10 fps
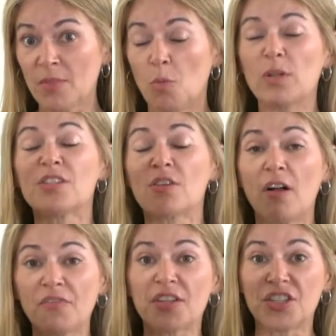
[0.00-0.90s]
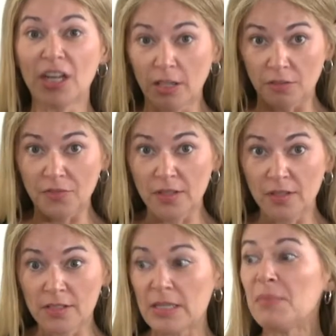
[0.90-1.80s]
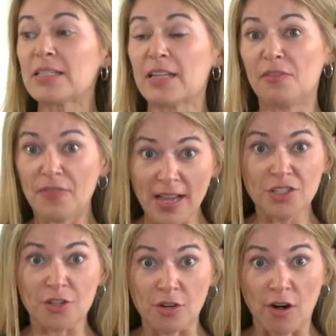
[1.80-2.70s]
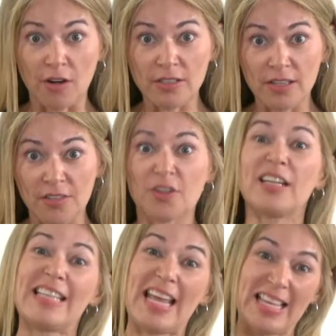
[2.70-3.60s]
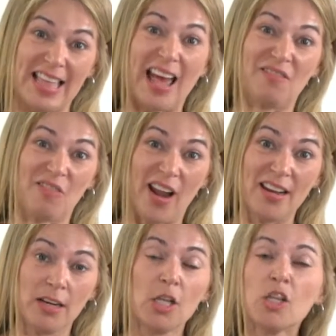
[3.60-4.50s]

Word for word: Once they're off the shelf, Somebody's going to find your cart and they're going to take that, right?